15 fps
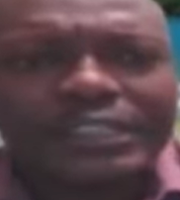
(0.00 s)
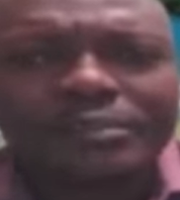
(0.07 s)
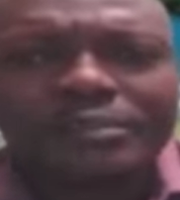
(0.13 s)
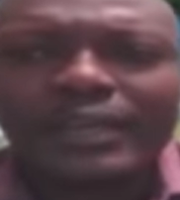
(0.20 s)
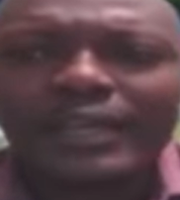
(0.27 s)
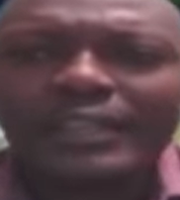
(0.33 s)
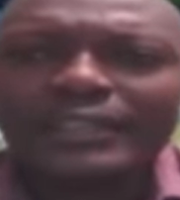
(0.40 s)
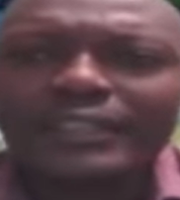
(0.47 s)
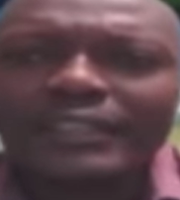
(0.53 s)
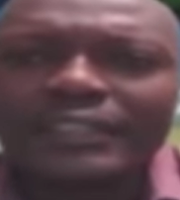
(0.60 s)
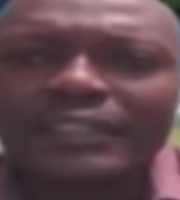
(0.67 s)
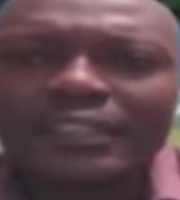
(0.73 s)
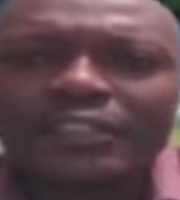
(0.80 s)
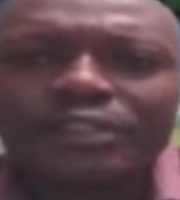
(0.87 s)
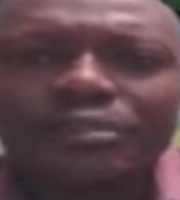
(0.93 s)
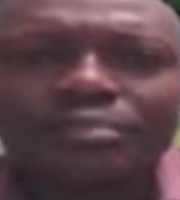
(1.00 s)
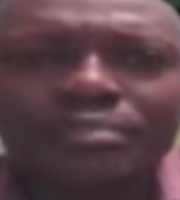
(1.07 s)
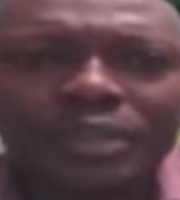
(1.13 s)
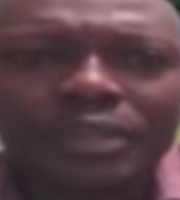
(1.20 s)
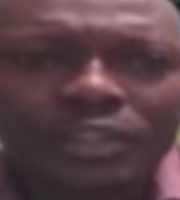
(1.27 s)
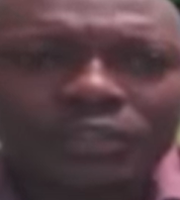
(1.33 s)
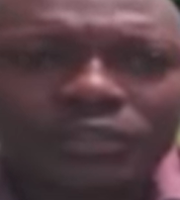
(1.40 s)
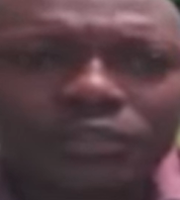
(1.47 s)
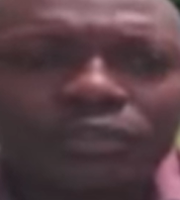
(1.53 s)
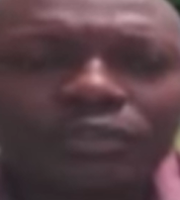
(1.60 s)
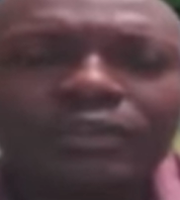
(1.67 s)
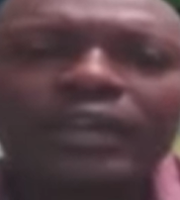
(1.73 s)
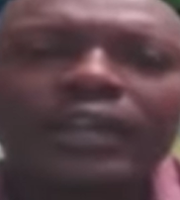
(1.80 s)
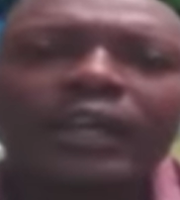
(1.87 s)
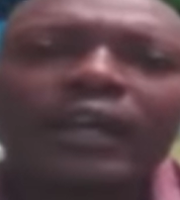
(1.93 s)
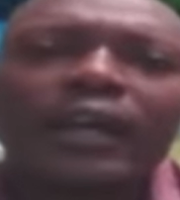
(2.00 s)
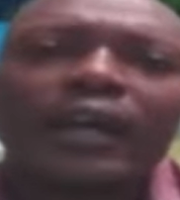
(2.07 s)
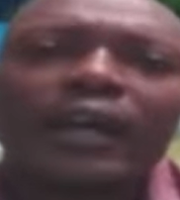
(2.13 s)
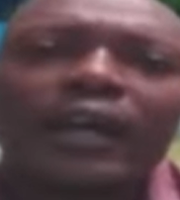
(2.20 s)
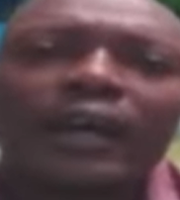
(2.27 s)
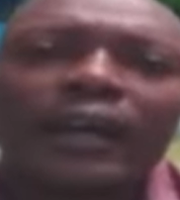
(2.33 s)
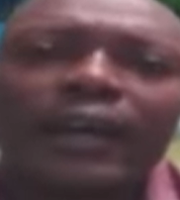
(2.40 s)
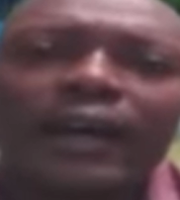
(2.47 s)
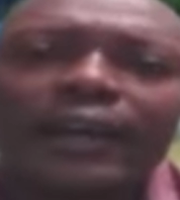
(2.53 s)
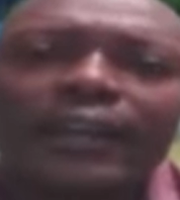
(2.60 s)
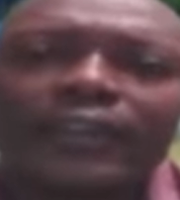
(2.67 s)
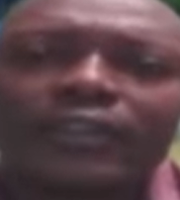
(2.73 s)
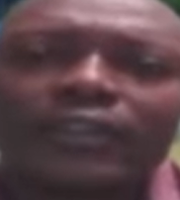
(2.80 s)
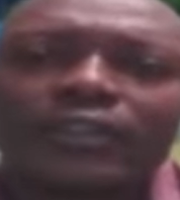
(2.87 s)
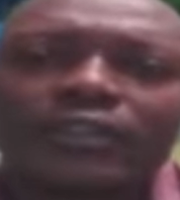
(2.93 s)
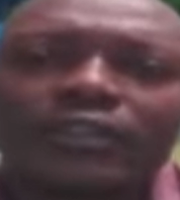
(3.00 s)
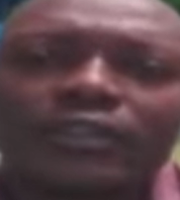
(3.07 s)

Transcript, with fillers: parties in Tobago and